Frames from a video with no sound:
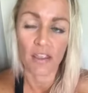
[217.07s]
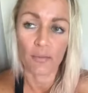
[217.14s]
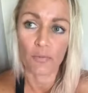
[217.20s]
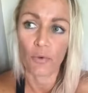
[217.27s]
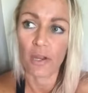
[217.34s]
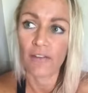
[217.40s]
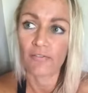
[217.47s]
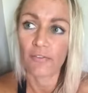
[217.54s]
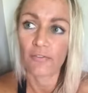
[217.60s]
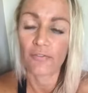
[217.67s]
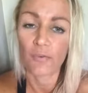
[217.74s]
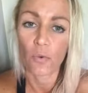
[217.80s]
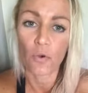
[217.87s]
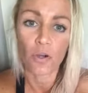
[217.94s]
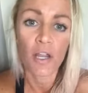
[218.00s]
I'm grateful
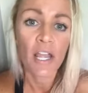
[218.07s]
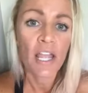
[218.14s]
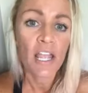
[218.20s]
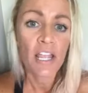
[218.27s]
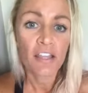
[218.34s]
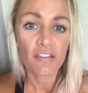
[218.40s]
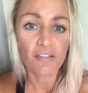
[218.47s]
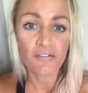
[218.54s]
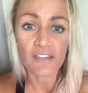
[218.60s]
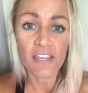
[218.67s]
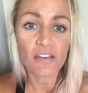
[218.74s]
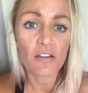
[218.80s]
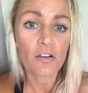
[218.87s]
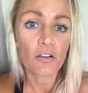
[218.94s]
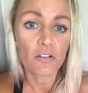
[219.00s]
for the
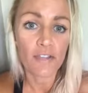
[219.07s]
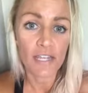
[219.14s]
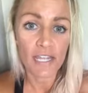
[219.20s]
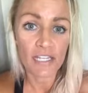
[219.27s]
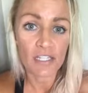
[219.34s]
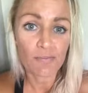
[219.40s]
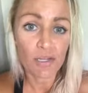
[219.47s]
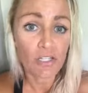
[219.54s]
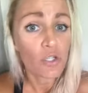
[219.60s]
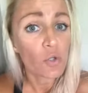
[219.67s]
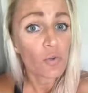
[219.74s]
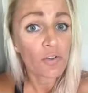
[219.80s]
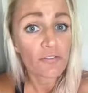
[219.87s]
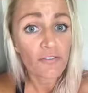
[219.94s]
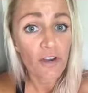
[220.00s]
vehicle that gets me
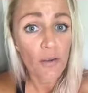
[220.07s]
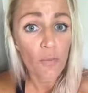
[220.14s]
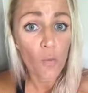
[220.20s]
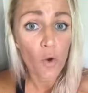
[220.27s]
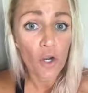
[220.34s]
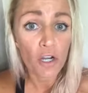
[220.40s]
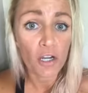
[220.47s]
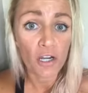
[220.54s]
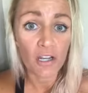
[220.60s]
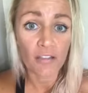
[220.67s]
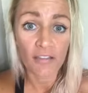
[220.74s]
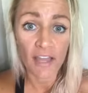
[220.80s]
to and from work,